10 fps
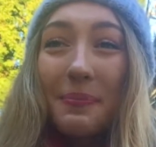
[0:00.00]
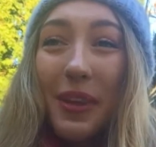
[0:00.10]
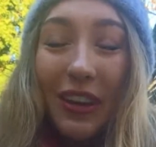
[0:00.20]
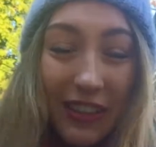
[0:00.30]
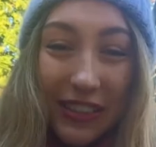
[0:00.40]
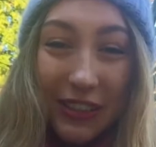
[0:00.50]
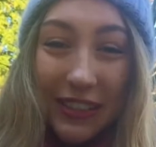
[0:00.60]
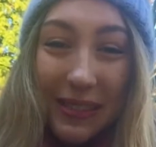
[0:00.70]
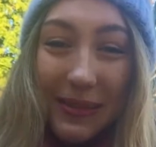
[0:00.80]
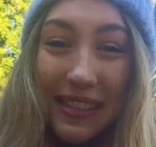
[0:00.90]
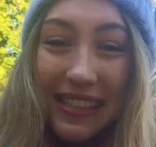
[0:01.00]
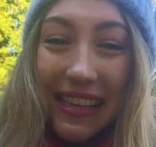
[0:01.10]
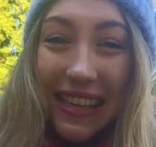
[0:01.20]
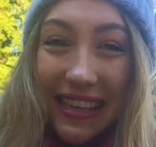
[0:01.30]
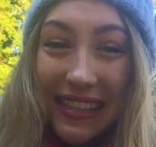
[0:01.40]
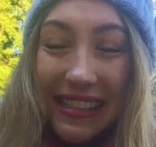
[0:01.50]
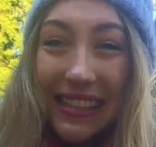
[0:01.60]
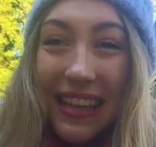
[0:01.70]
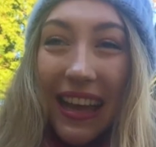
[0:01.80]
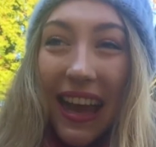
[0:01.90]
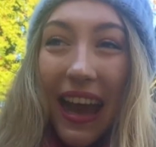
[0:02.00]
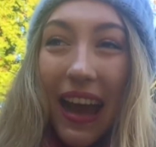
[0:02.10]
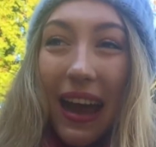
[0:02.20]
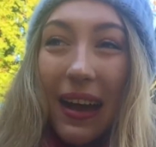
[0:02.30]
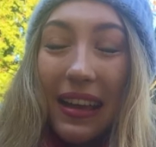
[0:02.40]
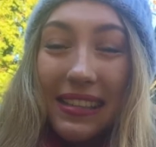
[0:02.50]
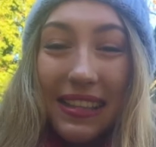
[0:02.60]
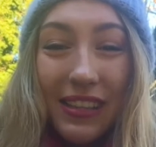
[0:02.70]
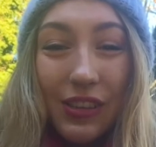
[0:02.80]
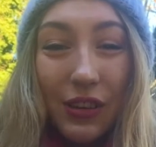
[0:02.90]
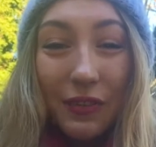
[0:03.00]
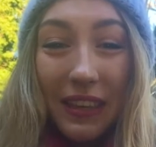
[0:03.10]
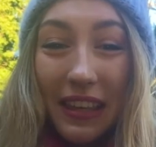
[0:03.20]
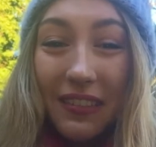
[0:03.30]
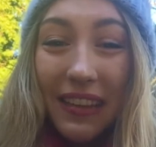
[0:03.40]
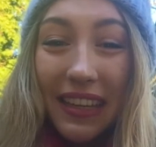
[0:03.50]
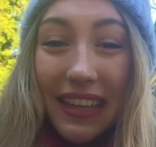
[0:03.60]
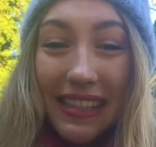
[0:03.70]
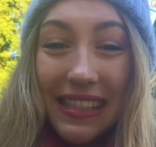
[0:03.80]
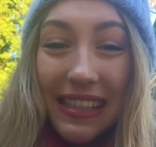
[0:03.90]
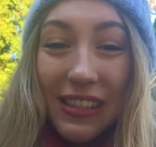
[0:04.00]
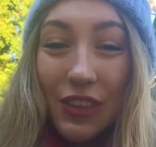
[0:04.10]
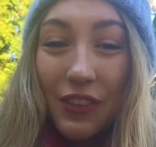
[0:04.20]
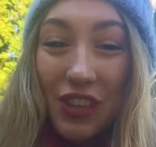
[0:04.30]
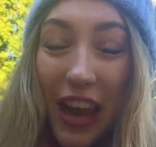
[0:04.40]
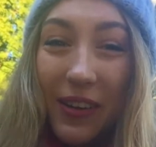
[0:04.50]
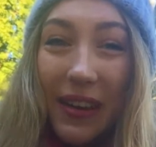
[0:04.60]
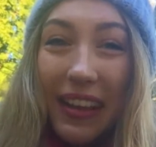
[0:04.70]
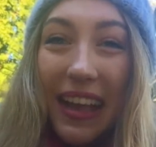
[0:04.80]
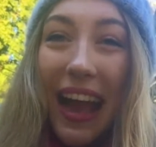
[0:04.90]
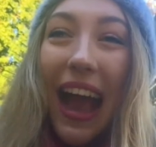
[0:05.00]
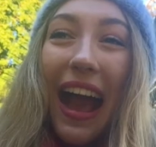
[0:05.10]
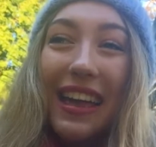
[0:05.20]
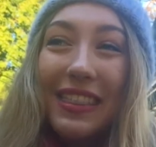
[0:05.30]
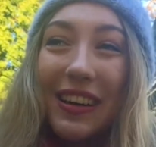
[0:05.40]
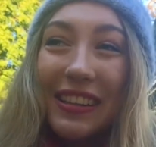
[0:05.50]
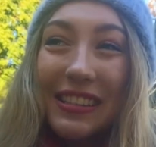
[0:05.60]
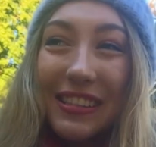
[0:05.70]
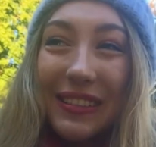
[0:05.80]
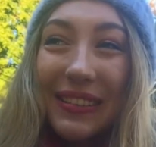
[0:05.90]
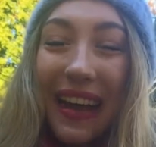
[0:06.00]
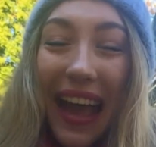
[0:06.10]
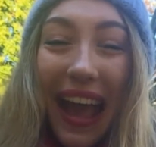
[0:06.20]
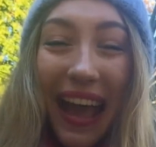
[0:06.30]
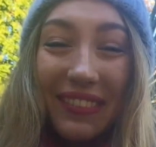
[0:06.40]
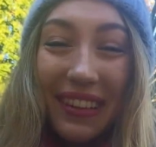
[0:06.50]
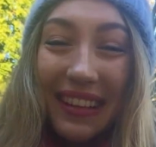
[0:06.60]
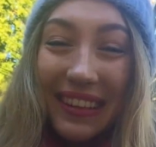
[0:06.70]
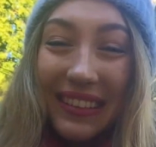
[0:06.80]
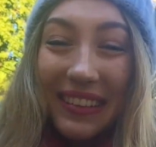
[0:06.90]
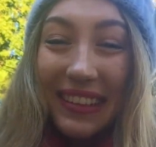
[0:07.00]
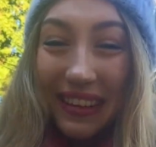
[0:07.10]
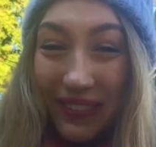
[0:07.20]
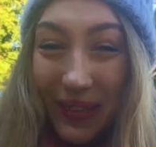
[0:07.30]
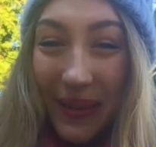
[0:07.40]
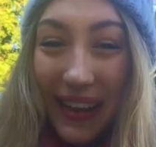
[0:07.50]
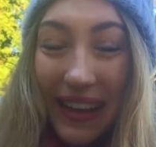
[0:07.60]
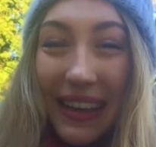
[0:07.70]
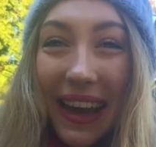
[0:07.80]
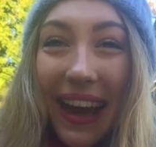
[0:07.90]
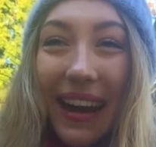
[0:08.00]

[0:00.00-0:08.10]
because Christmas is a season of giving, a season of sharing. I thought to have a little giveaway,